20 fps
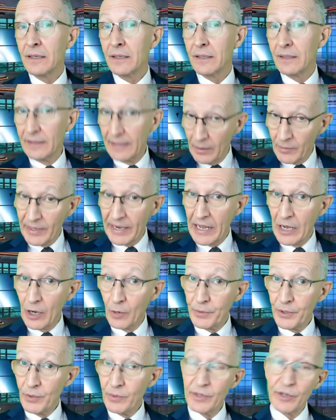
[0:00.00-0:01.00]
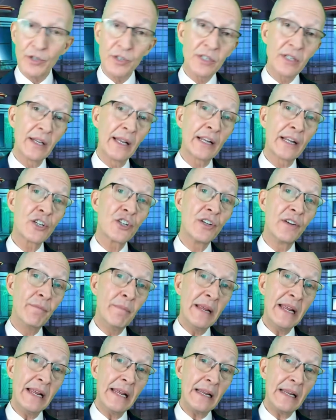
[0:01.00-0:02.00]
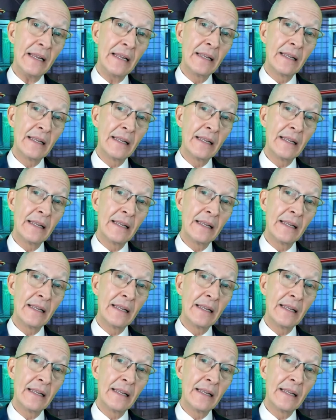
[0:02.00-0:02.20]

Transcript: that would help you in your selection of me